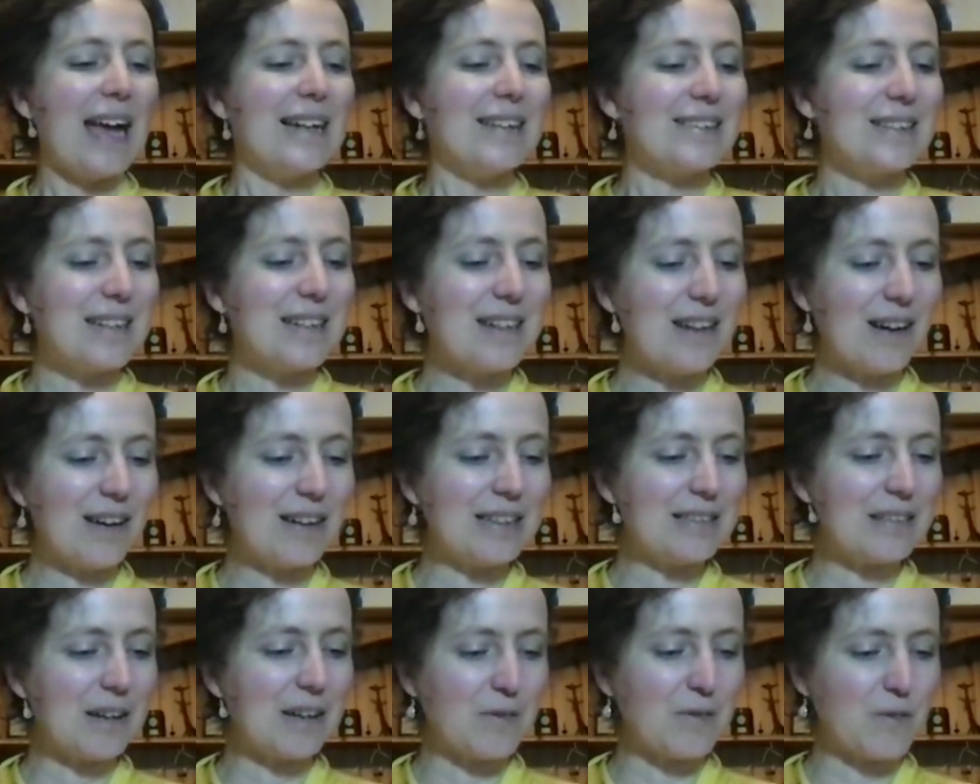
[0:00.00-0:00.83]

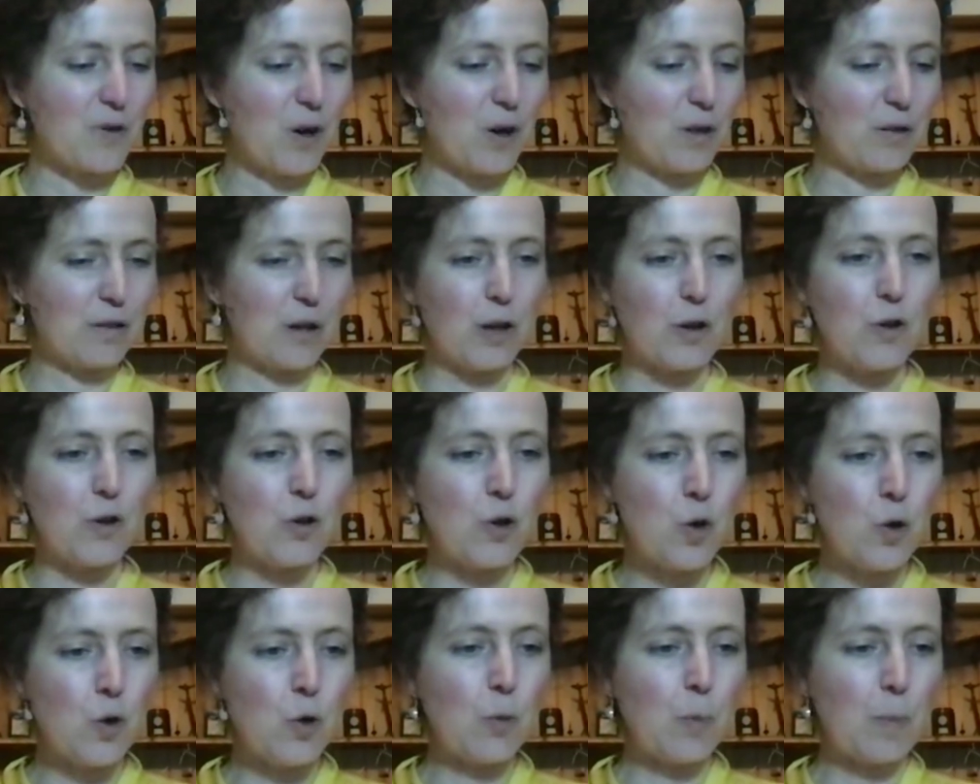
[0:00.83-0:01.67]
Tonight I've got a
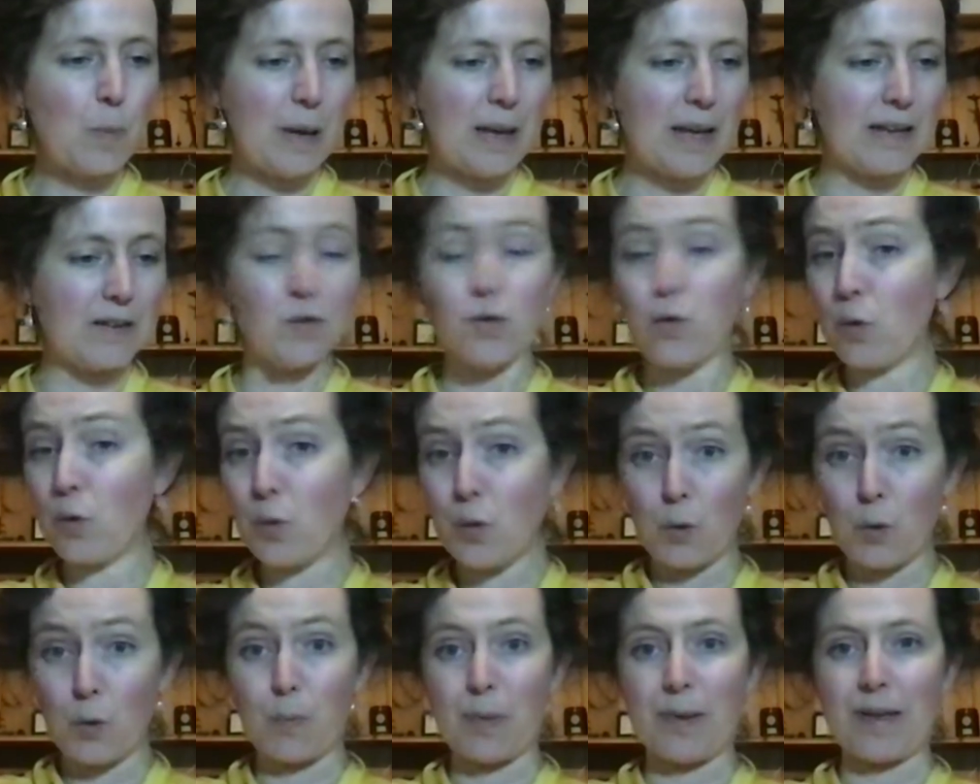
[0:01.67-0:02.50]
new piece, two
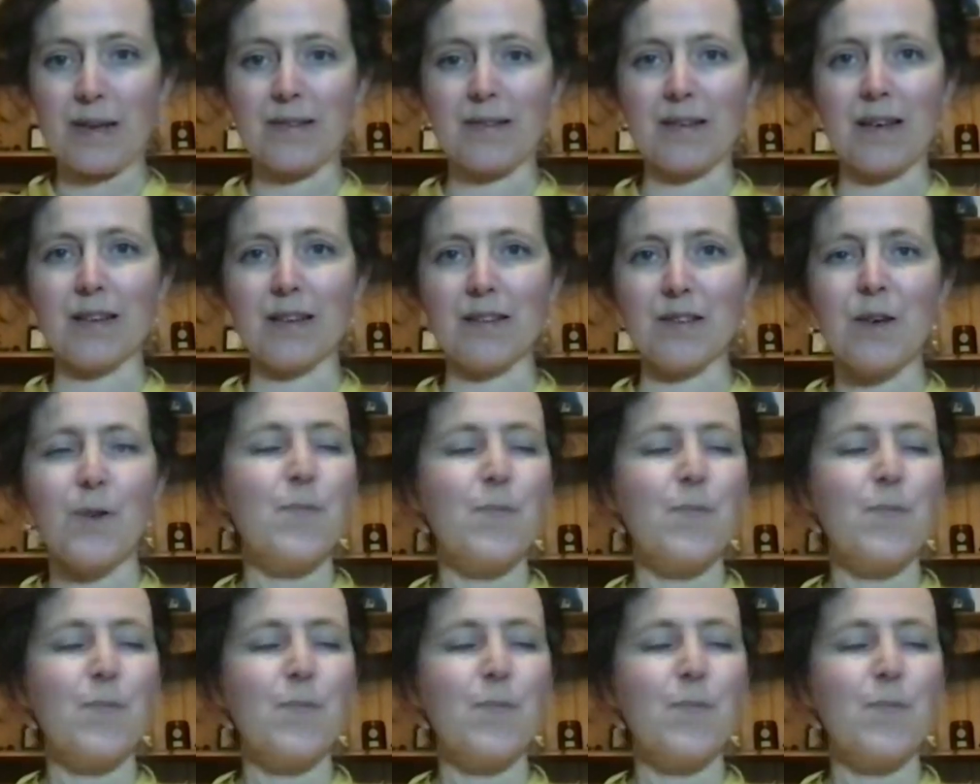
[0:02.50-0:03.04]
new pieces